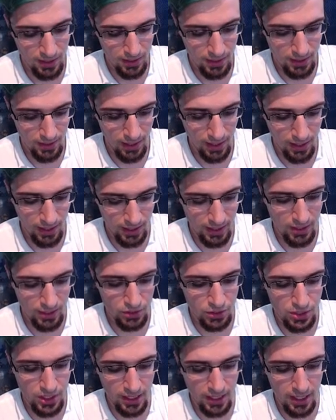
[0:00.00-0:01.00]
uh,
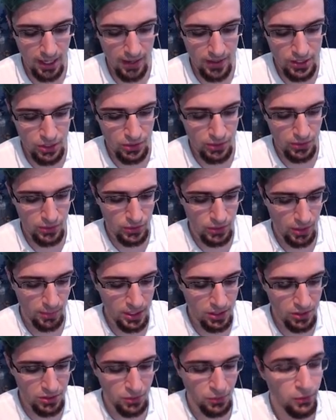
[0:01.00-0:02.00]
Illustrated Kairi 2, so I'm going
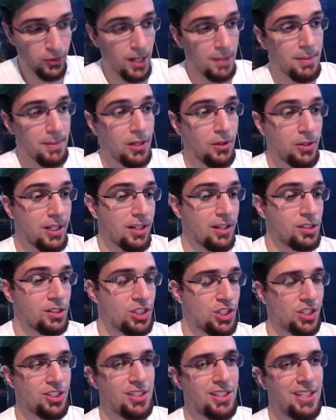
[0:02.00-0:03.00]
to use a friend medal here
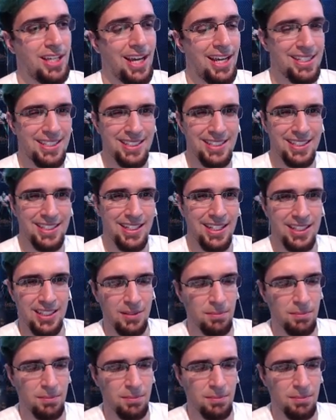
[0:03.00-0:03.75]
just in case it's a